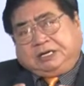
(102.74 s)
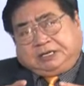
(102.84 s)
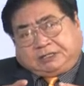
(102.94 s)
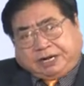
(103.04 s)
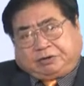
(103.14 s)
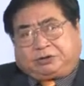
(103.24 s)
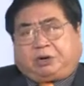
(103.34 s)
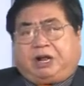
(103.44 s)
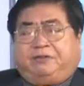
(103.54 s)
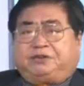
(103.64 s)

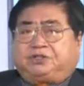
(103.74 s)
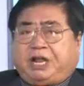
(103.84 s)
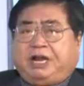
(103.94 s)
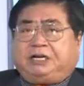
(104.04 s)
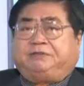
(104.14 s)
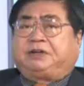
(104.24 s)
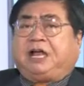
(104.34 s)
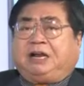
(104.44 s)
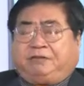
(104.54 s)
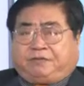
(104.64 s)
Secretary of State of
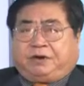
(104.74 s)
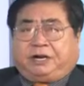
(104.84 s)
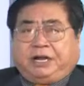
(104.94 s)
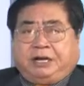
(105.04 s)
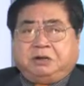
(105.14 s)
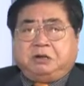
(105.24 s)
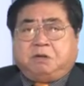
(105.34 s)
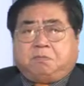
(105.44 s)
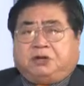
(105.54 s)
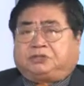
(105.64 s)
California,
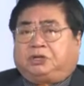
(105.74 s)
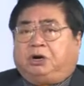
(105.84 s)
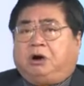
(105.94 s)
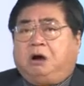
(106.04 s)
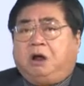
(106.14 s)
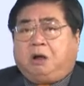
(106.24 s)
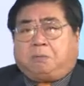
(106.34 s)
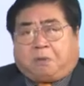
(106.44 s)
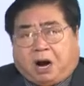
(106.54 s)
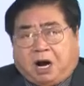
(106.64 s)
Mr.
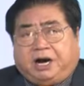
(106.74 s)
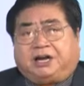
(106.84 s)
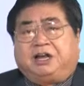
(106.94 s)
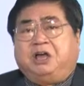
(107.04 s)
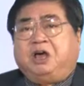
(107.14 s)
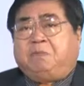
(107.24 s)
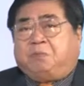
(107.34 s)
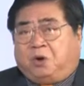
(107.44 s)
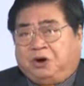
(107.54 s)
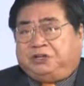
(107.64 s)
Mark
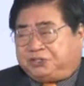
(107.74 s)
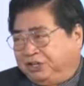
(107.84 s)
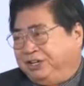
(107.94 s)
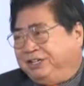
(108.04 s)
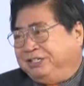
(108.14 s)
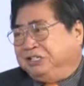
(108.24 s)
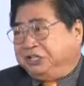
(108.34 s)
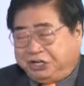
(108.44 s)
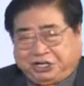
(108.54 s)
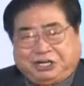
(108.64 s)
Meuser,
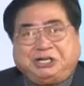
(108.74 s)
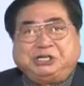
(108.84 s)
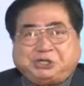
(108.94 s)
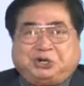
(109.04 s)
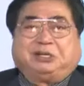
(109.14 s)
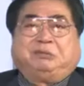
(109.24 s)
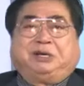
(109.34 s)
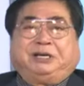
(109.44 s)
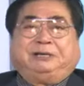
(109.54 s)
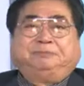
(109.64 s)
here joining
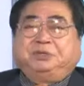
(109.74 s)
me.